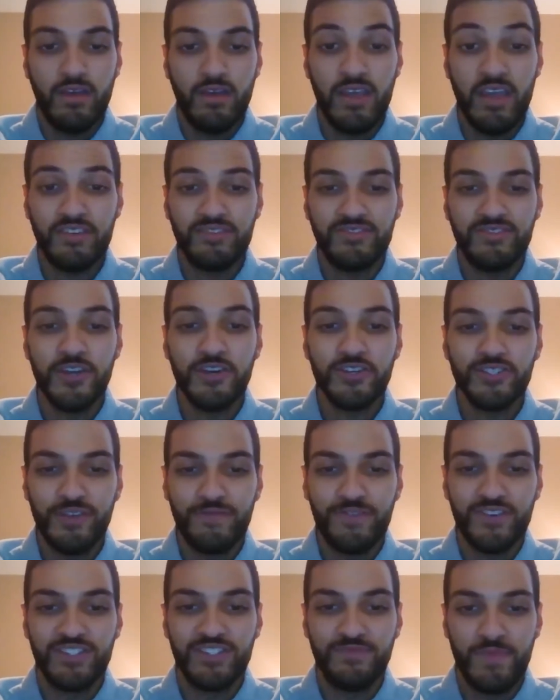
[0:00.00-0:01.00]
He has years
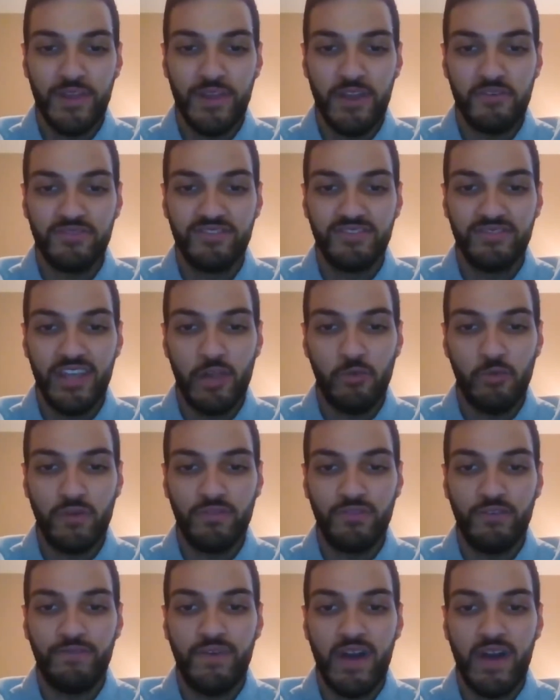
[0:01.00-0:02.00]
of experience dealing
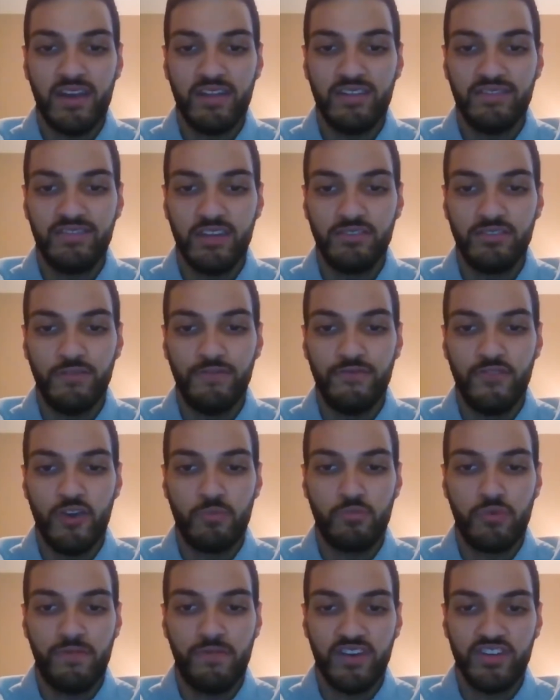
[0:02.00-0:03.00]
with the finances of
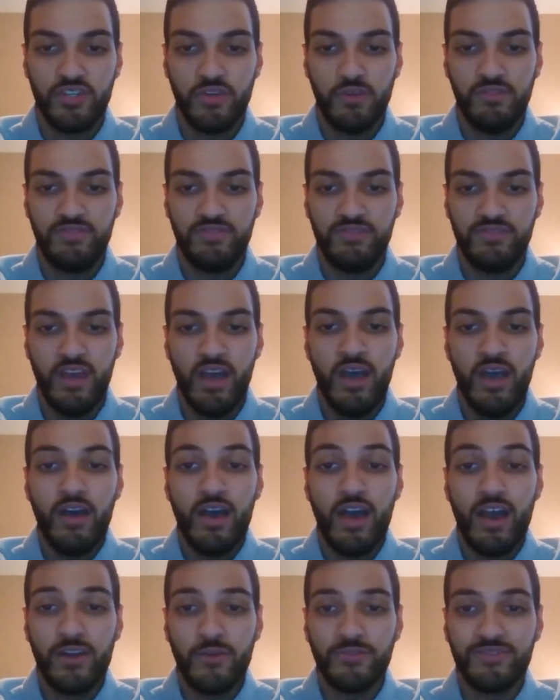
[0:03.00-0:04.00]
young professionals
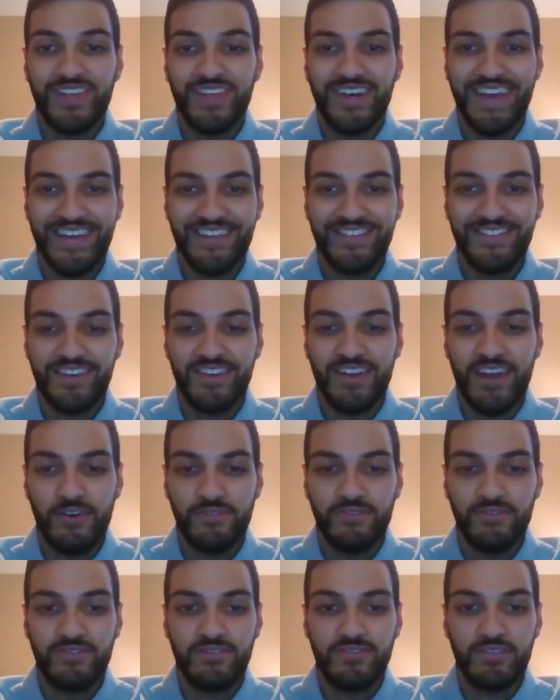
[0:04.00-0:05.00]
and knows the ins and
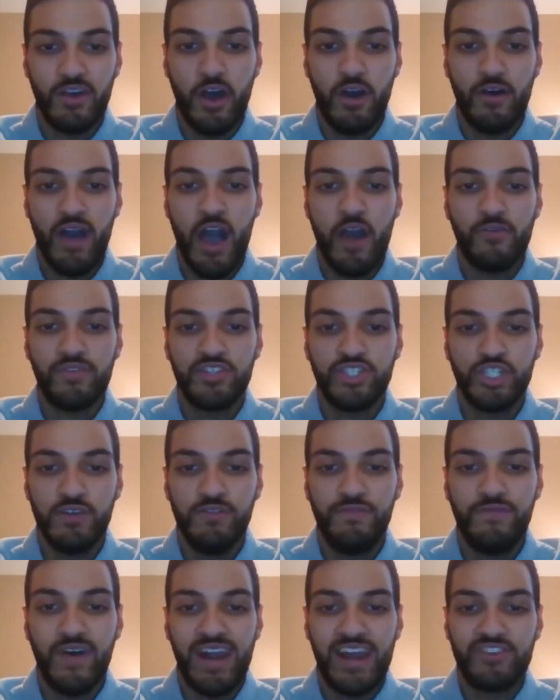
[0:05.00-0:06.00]
outs of how to
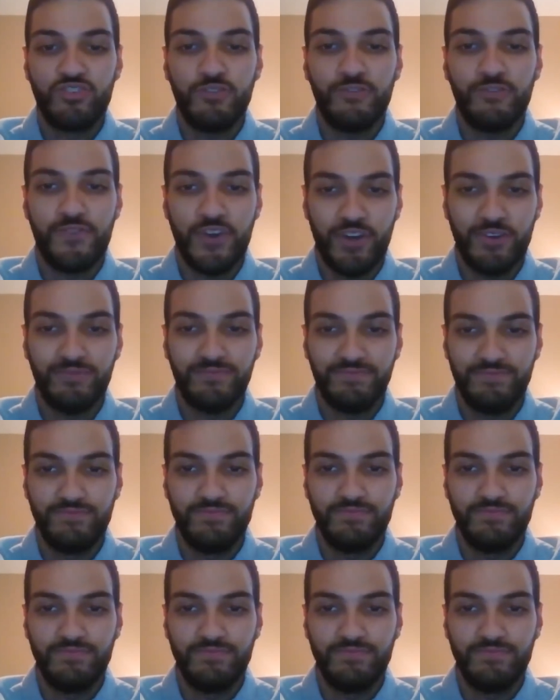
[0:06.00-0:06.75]
achieve financial freedom.